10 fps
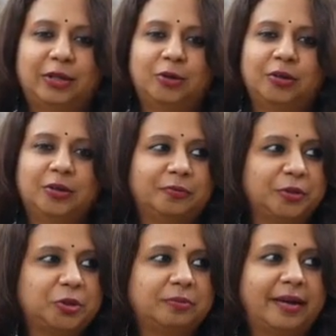You know,
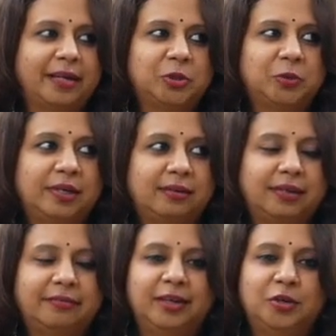you should buy
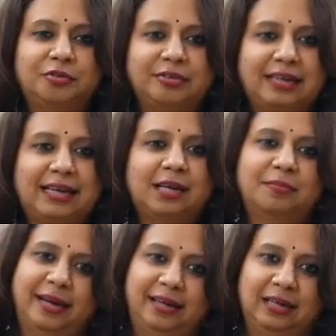jewelry when you feel
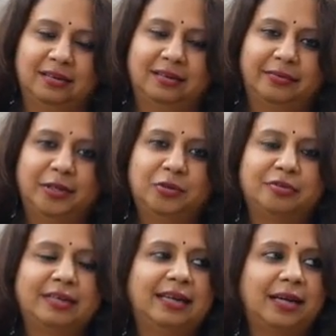like buying, when you
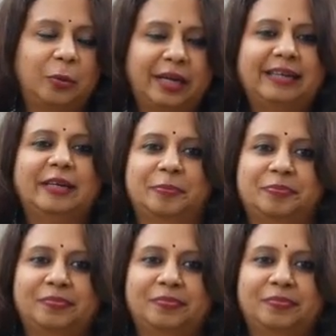feel like wearing.